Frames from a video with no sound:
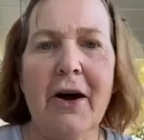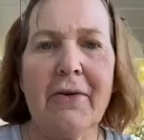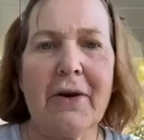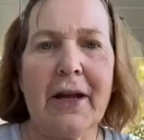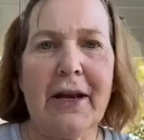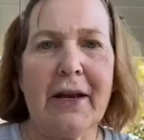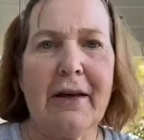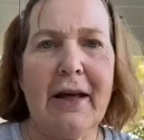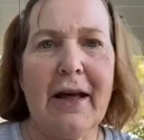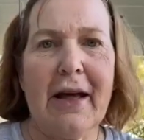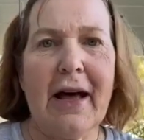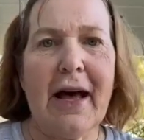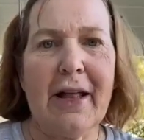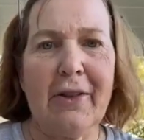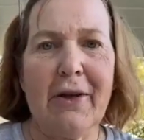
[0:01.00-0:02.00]
All right,
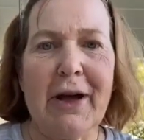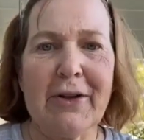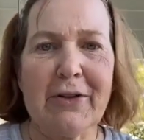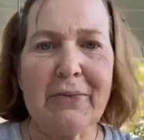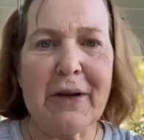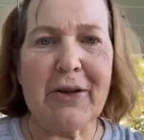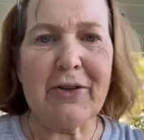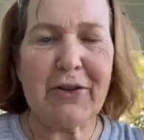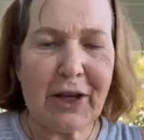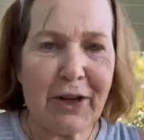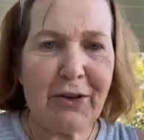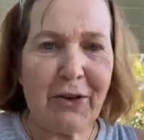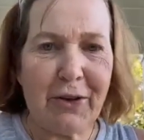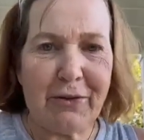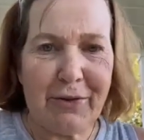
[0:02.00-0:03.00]
I lost my
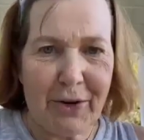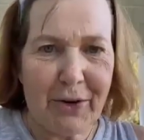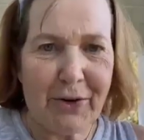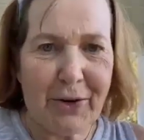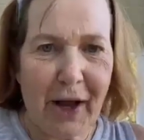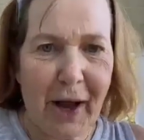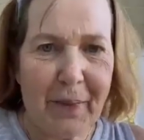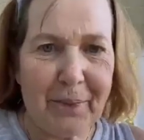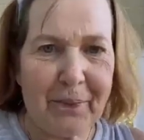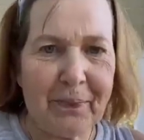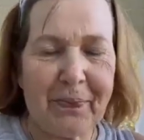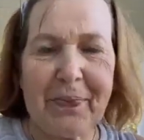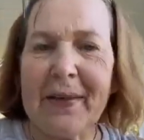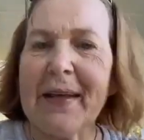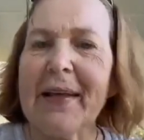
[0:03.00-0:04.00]
signal the first time.
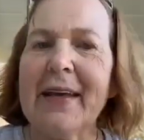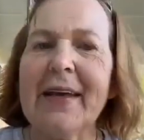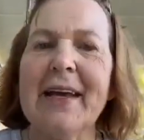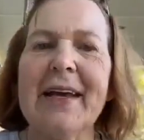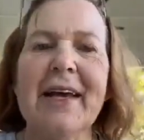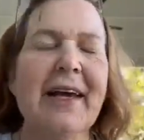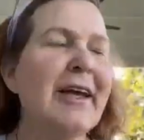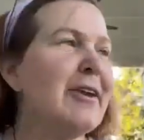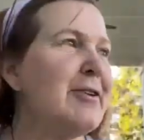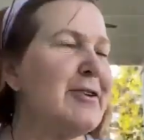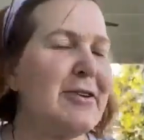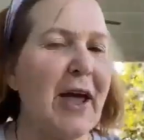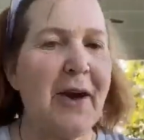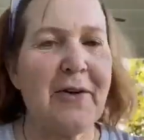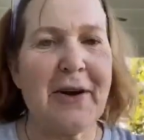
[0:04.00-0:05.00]
It is
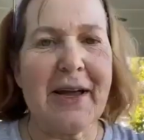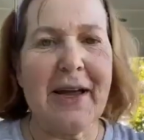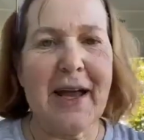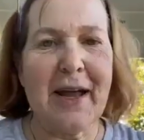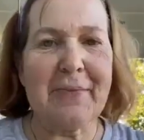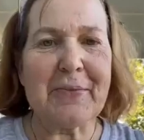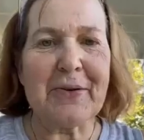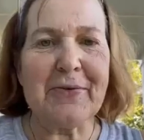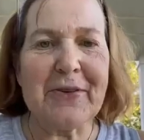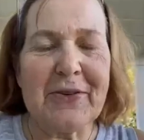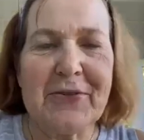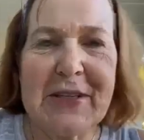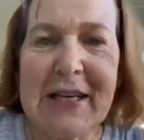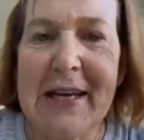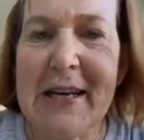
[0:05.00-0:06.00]
Saturday, April
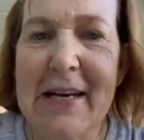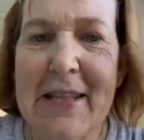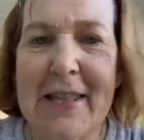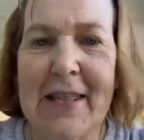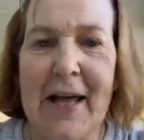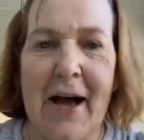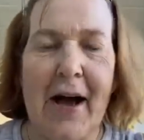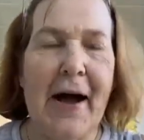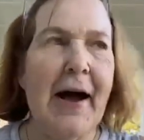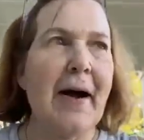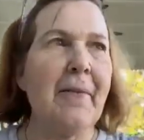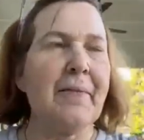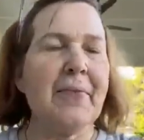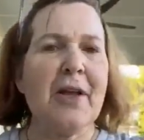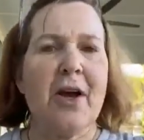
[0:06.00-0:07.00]
15th.
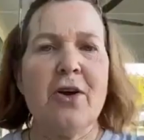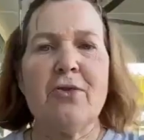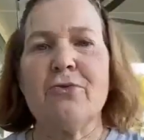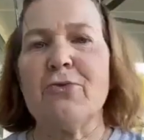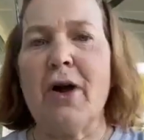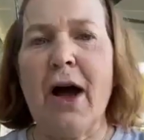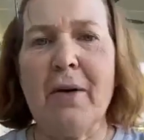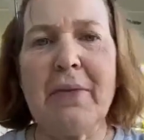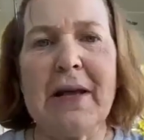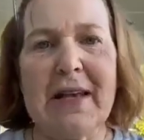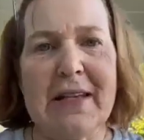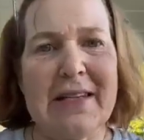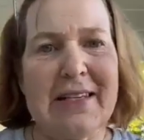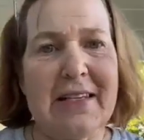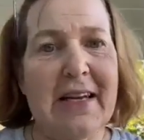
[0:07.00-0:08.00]
Um, Rob
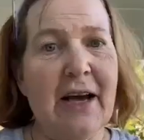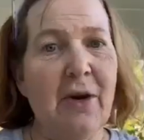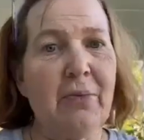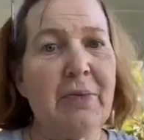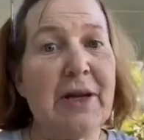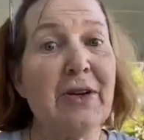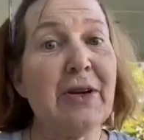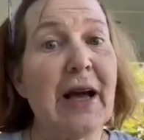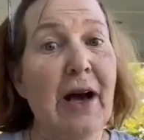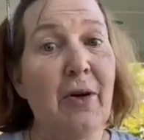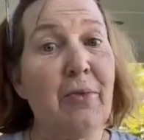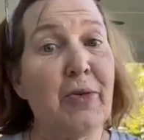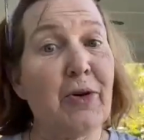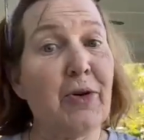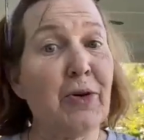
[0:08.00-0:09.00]
has now been
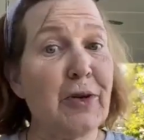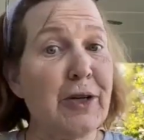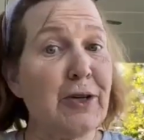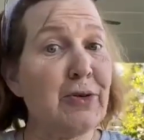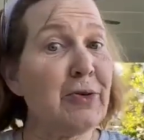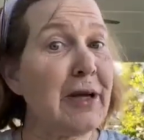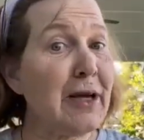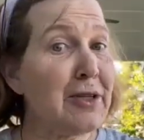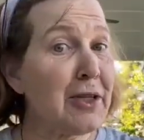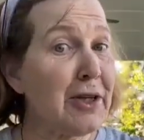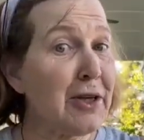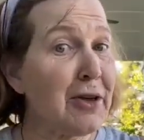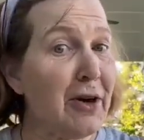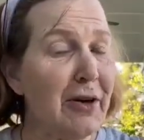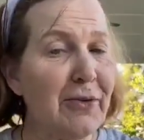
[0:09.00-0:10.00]
up early two days
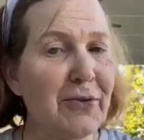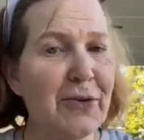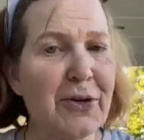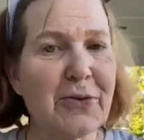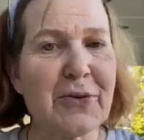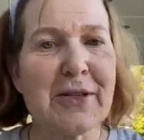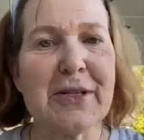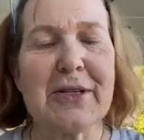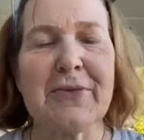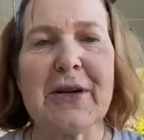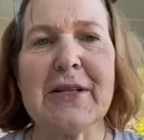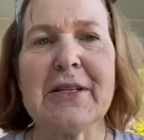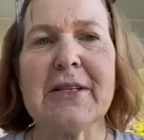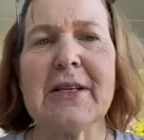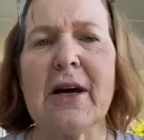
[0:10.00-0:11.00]
on the golf course with his
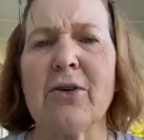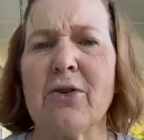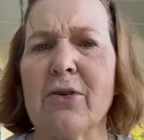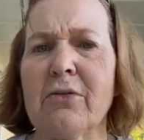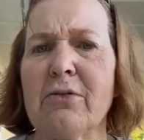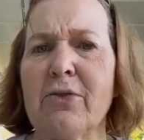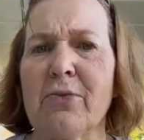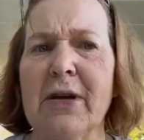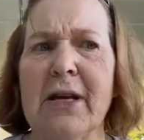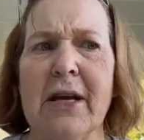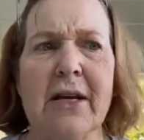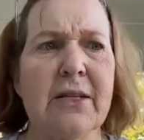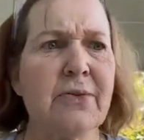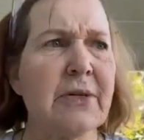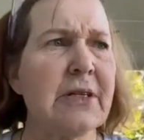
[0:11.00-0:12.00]
friends in town, or three
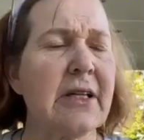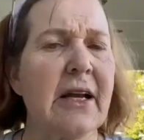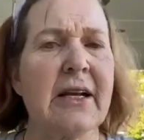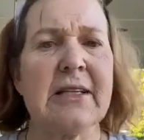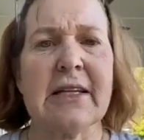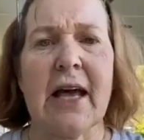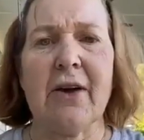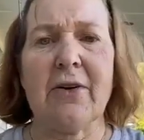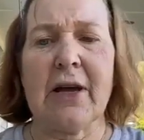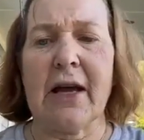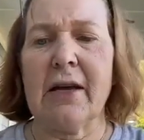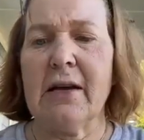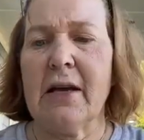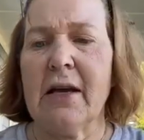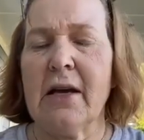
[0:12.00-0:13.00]
days. What's today?
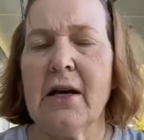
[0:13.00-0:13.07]
Saturday.